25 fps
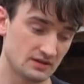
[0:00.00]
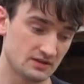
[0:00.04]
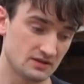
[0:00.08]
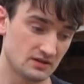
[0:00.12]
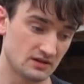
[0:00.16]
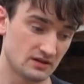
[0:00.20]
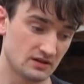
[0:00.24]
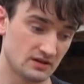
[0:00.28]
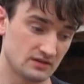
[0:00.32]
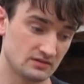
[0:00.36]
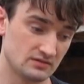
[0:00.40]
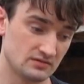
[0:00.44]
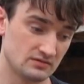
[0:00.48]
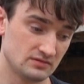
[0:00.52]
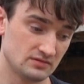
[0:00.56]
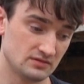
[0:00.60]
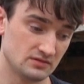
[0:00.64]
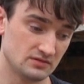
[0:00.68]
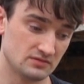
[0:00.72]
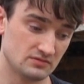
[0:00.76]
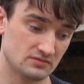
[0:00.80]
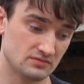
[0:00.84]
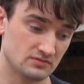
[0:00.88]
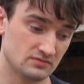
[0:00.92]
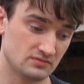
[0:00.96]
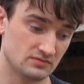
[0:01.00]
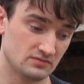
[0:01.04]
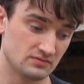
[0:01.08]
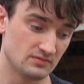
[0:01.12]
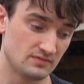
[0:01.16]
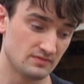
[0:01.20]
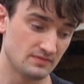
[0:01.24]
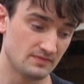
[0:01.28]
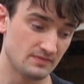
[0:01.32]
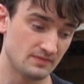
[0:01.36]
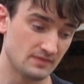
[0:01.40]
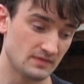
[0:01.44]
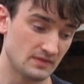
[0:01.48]
thought,
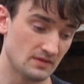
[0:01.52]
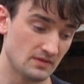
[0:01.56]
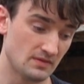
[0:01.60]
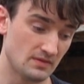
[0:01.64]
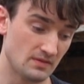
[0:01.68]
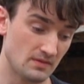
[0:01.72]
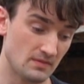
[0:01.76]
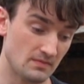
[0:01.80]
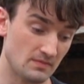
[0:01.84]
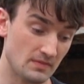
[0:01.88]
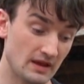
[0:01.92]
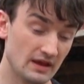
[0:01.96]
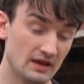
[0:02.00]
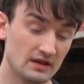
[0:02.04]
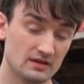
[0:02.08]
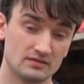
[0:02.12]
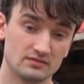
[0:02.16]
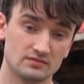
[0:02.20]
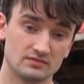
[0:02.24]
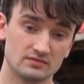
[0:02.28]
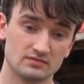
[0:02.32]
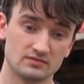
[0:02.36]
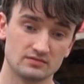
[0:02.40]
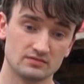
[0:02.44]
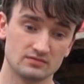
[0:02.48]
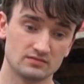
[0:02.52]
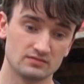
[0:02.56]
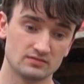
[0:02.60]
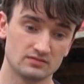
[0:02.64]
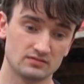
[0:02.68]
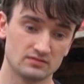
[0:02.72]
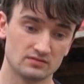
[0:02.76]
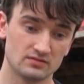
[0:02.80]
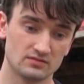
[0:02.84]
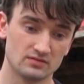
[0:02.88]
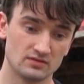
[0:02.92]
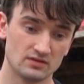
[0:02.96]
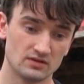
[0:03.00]
man,
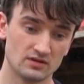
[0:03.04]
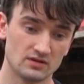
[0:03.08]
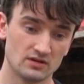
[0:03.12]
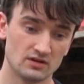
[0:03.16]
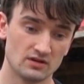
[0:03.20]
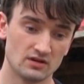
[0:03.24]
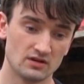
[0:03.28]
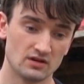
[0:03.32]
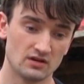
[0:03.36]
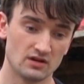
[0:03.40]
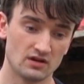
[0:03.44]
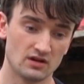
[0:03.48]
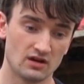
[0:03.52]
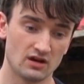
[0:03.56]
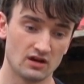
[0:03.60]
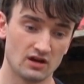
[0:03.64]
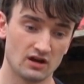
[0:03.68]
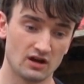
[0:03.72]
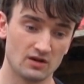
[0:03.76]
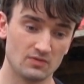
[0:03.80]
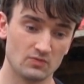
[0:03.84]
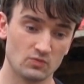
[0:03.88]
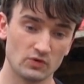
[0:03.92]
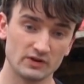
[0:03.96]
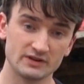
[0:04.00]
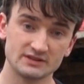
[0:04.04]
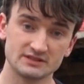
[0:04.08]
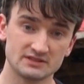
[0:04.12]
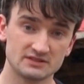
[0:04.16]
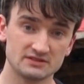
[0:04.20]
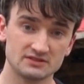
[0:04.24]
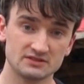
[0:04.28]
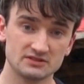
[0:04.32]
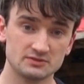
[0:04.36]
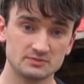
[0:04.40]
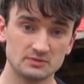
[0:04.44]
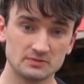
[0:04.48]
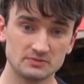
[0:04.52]
I'm wasting
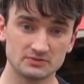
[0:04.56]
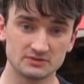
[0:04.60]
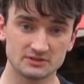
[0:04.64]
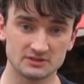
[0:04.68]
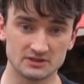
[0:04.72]
these people's